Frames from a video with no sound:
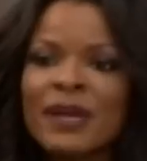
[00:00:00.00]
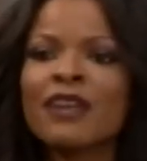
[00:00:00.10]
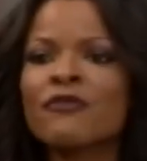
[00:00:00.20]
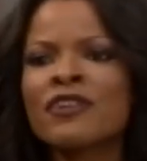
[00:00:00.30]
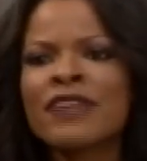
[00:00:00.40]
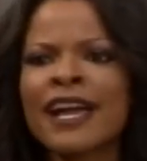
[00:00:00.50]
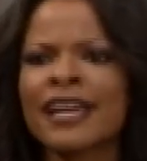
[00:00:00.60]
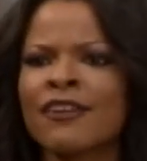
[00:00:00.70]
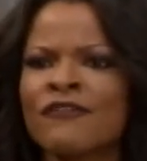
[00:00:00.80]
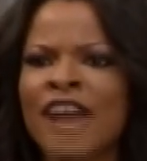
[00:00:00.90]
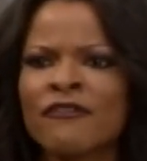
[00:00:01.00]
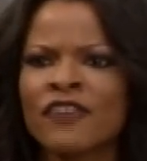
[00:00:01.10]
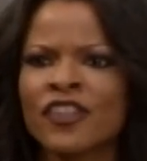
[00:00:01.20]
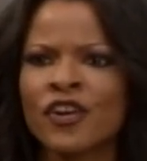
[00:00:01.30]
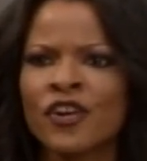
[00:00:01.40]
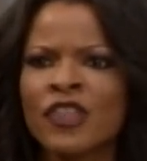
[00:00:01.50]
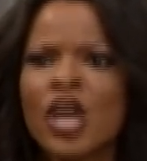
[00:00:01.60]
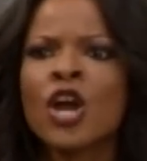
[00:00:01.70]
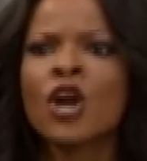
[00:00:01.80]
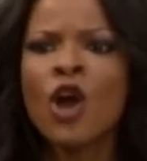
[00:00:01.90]
mean, if we're not going to fight for the
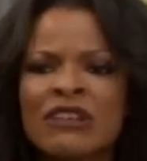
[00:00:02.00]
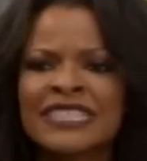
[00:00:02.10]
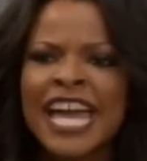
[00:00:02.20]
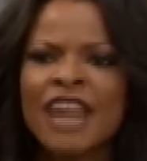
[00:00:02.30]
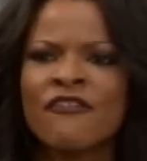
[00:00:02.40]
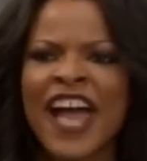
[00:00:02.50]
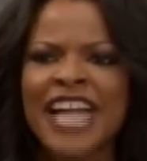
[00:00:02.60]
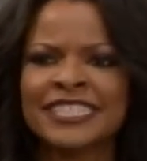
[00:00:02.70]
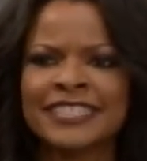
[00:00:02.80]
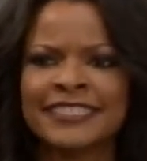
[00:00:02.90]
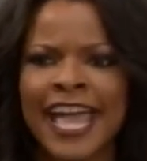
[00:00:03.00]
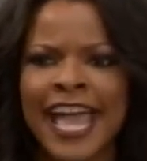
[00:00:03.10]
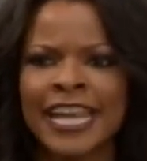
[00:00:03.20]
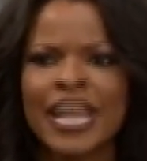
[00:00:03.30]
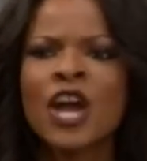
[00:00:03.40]
Earth, who's